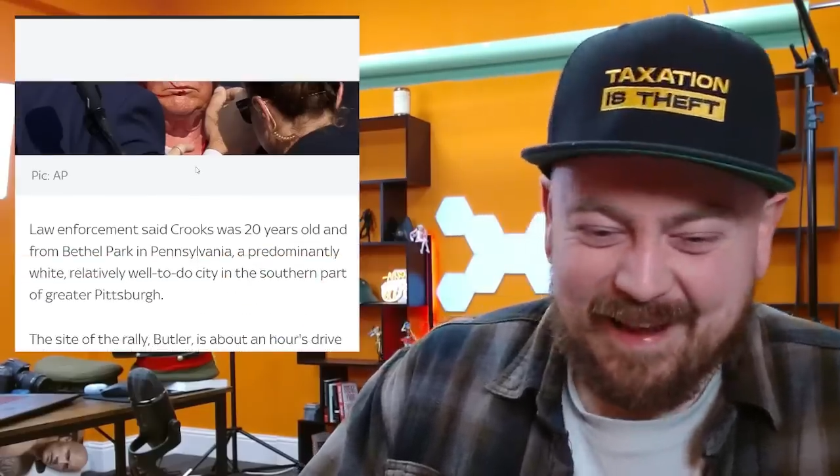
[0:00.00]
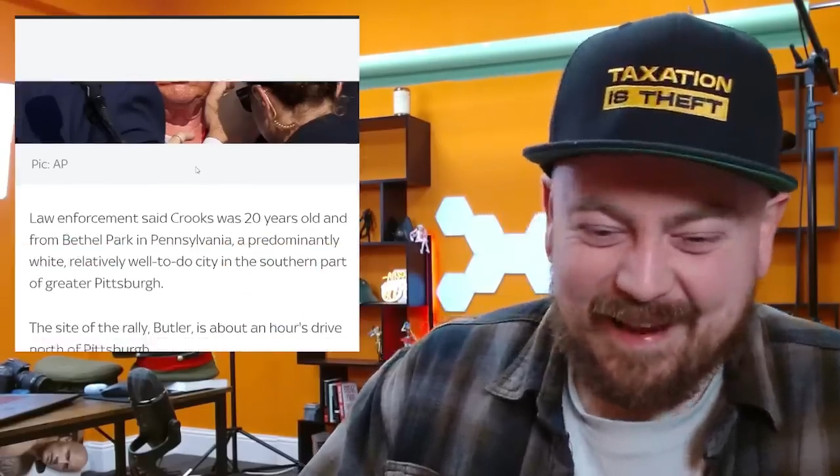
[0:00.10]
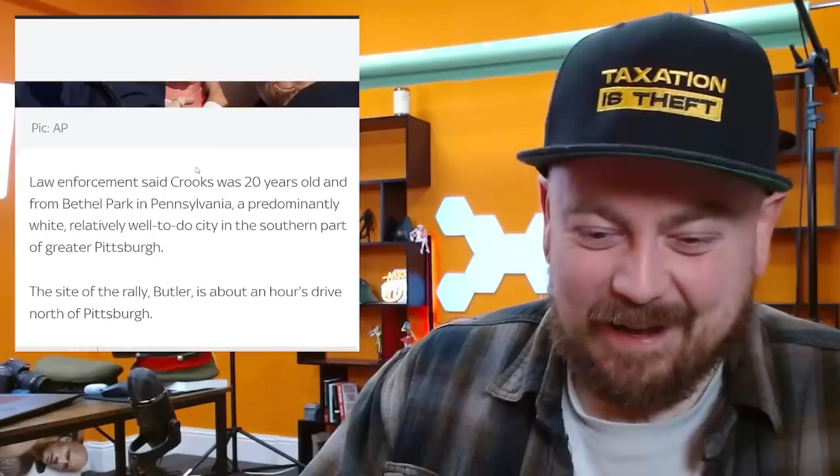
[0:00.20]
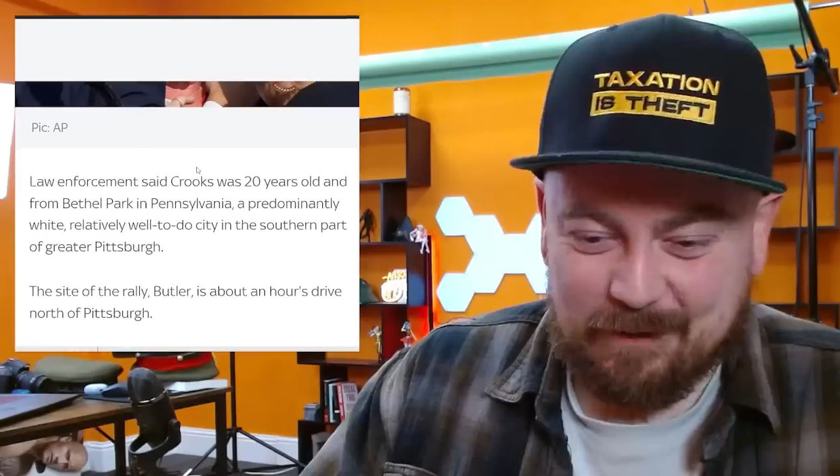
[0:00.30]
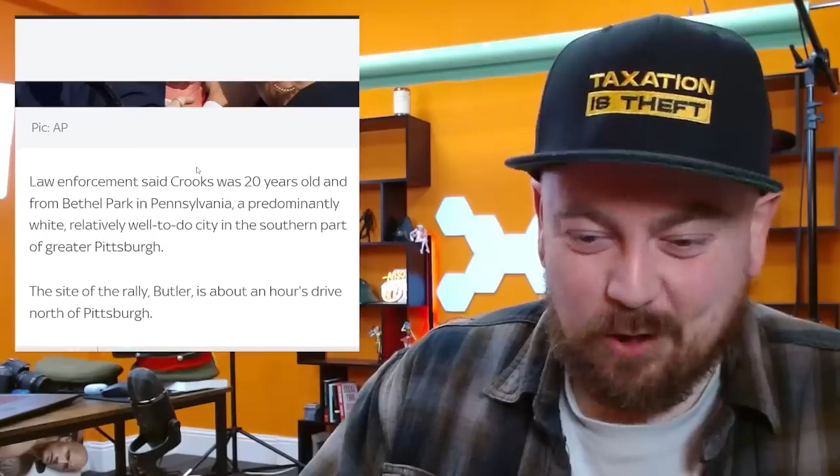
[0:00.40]

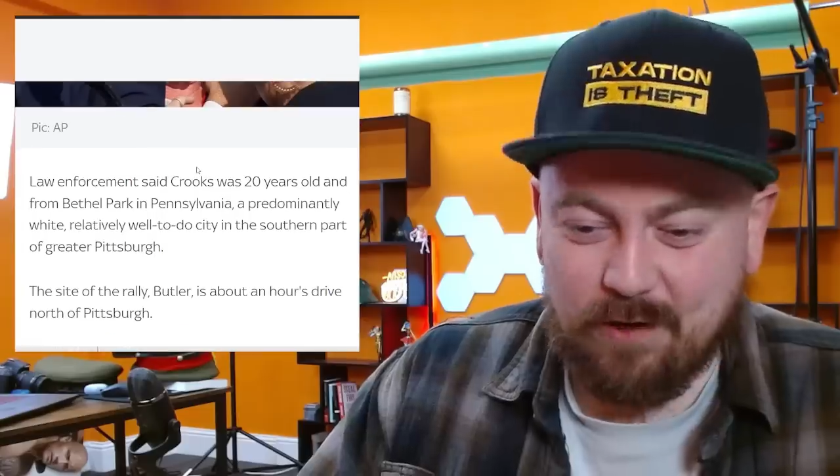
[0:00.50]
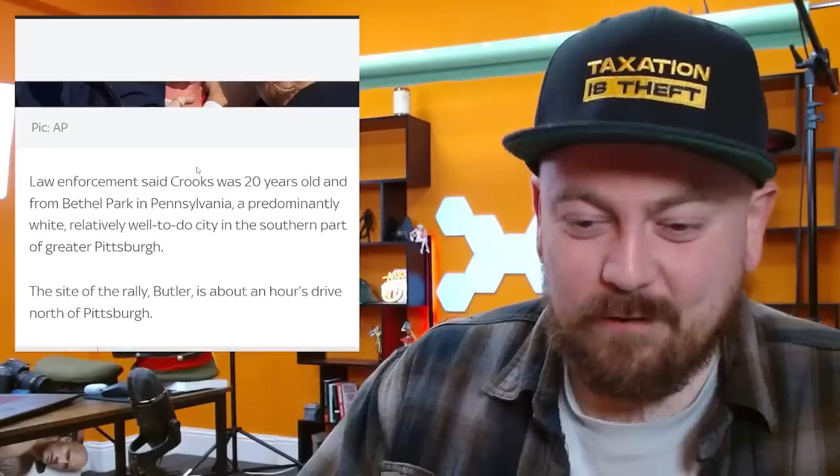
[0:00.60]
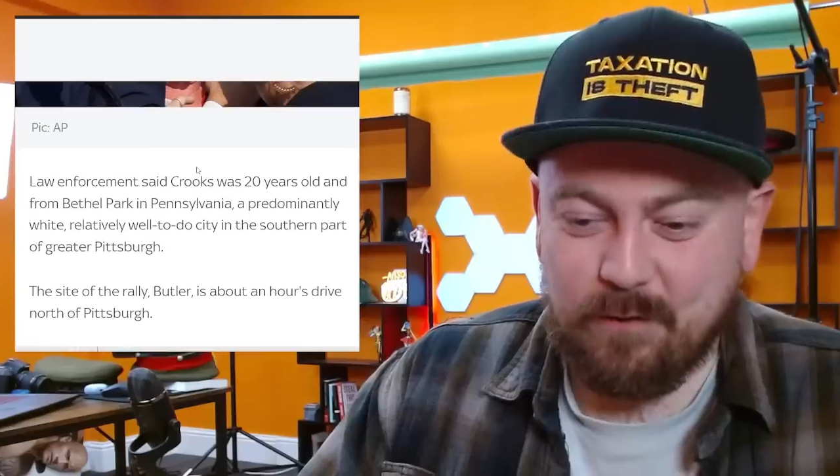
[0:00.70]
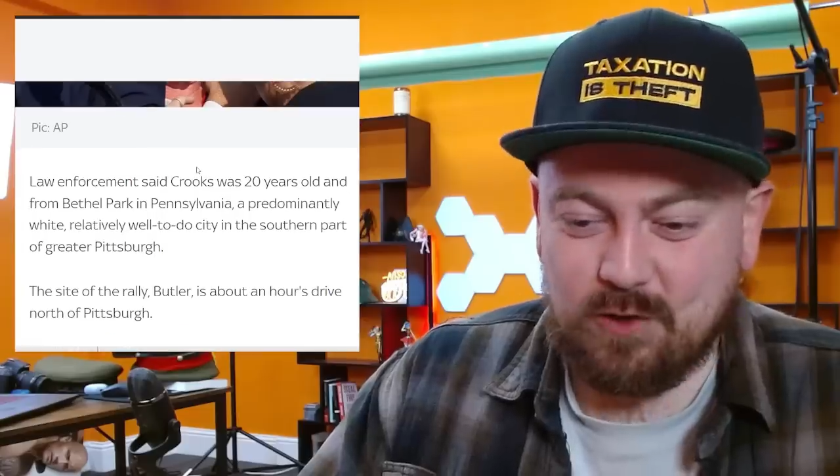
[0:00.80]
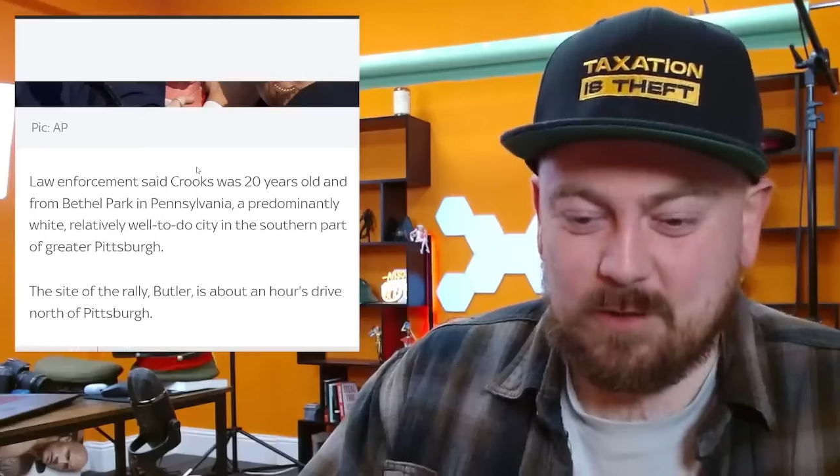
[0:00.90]
Law
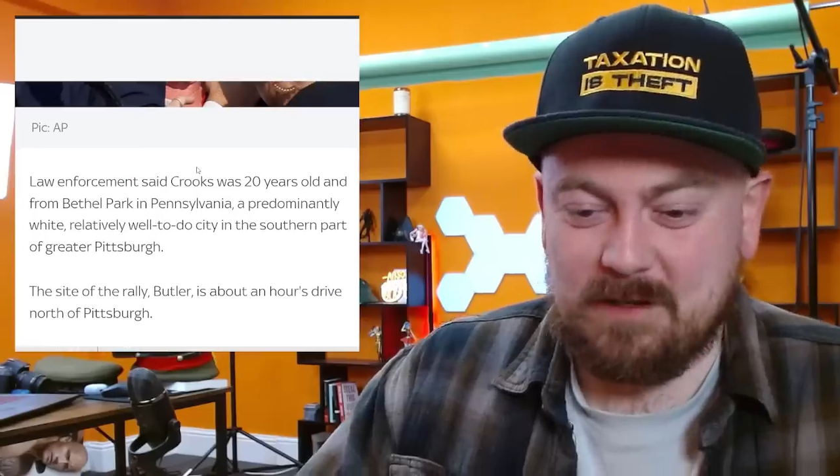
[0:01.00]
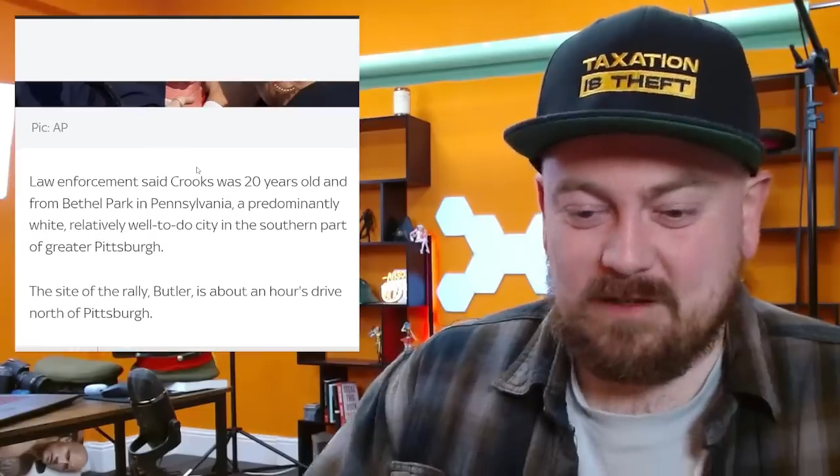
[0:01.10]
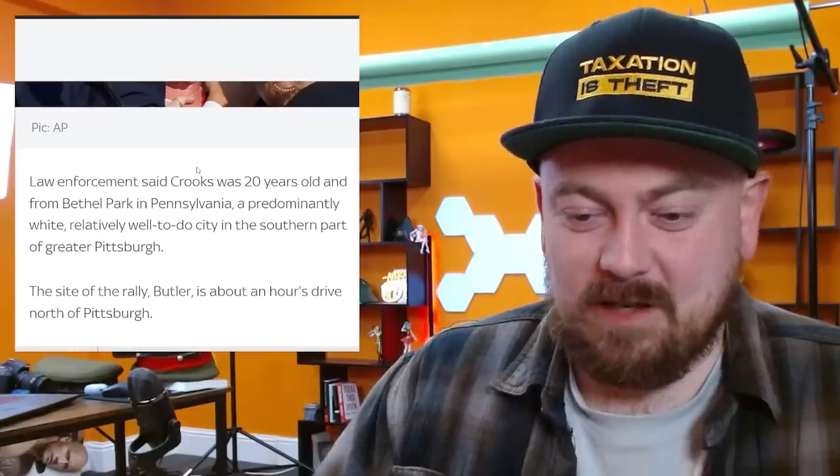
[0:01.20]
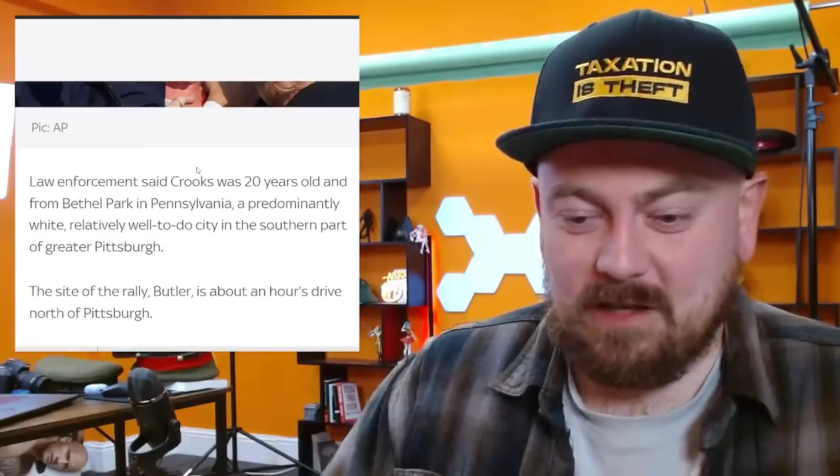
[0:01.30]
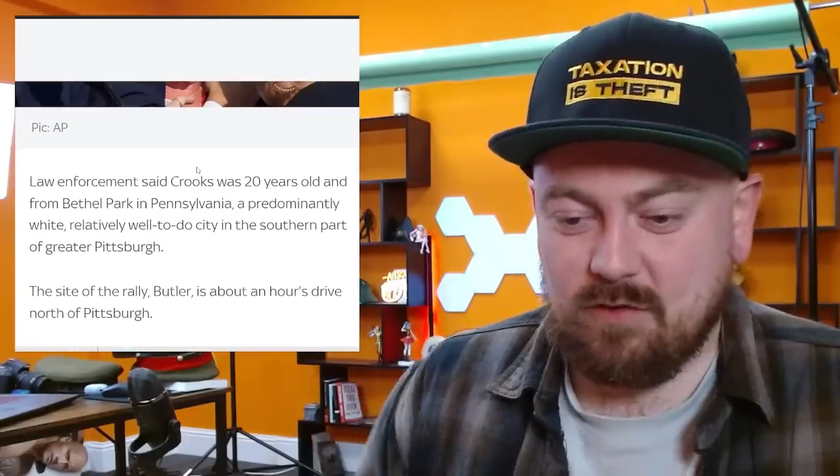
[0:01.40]

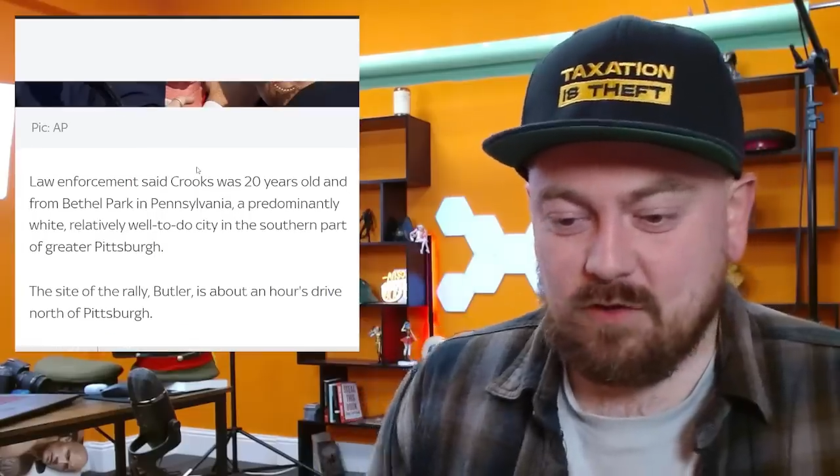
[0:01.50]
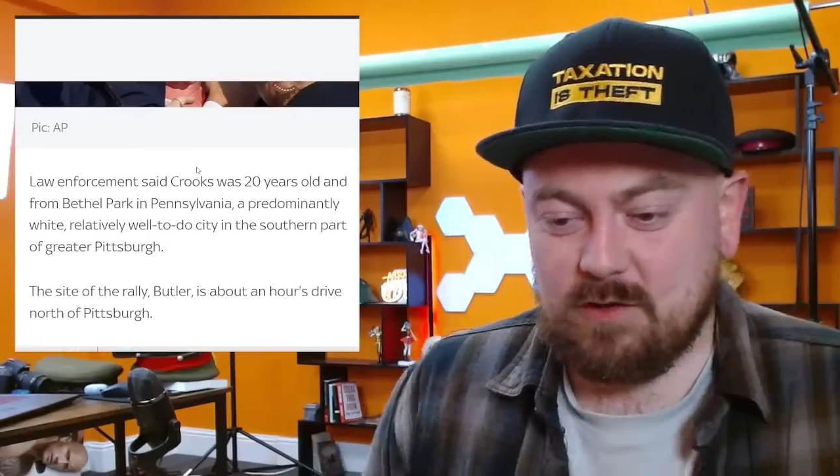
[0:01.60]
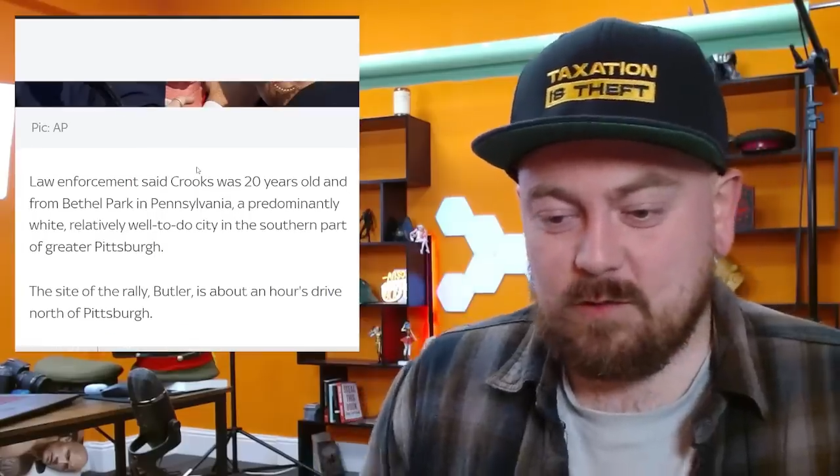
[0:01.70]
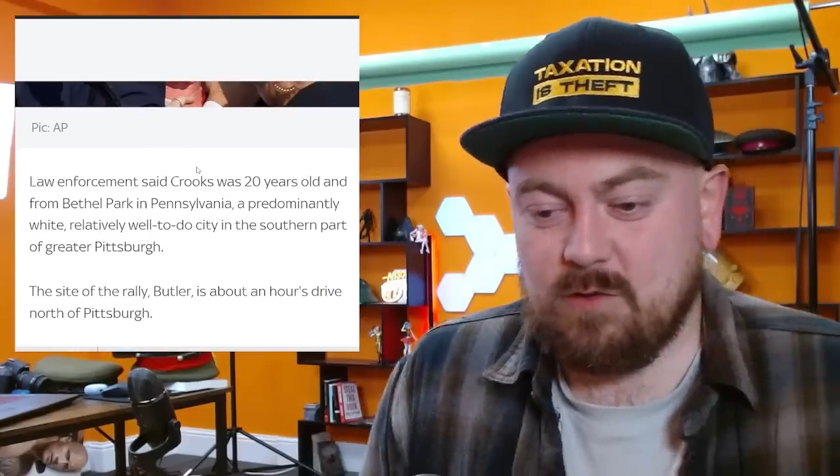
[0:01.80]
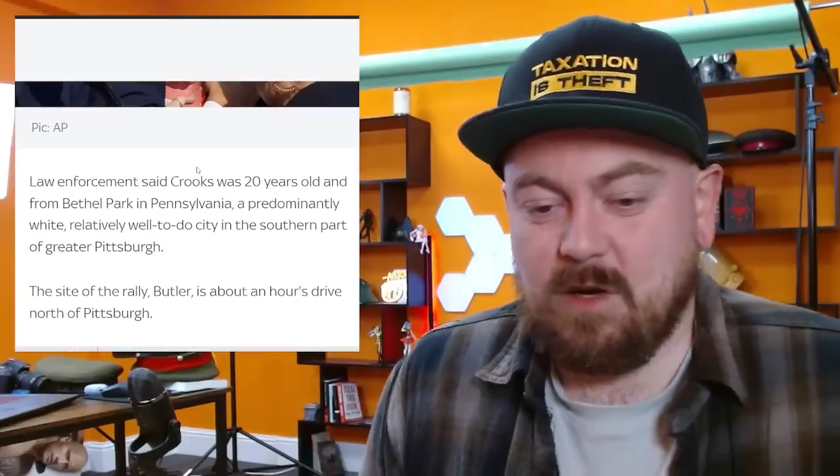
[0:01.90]
enforcement said
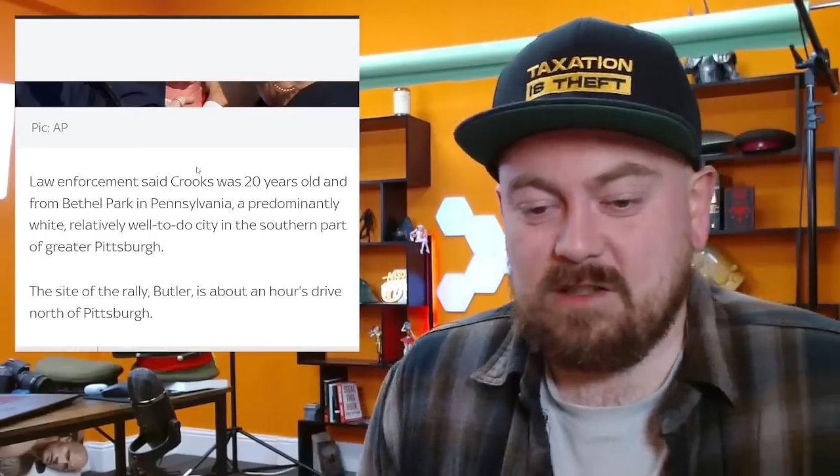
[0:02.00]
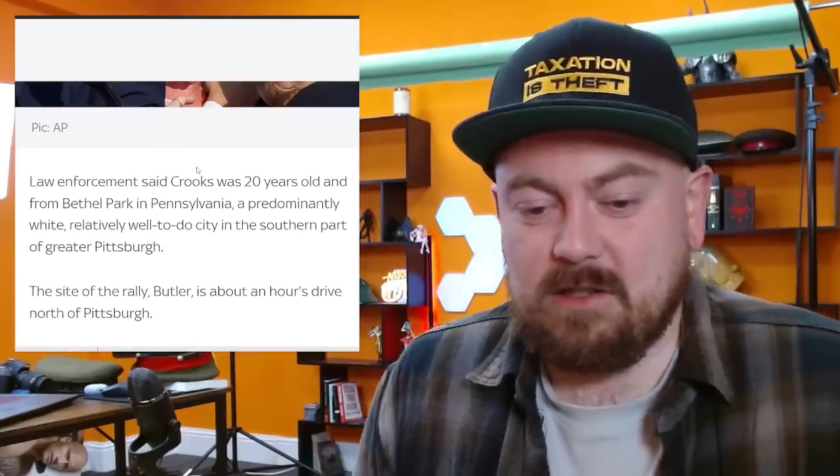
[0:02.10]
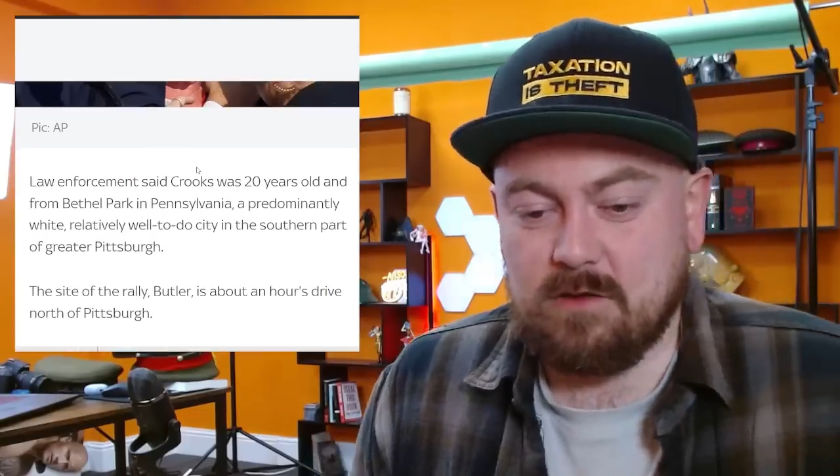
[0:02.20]
Crooks was 20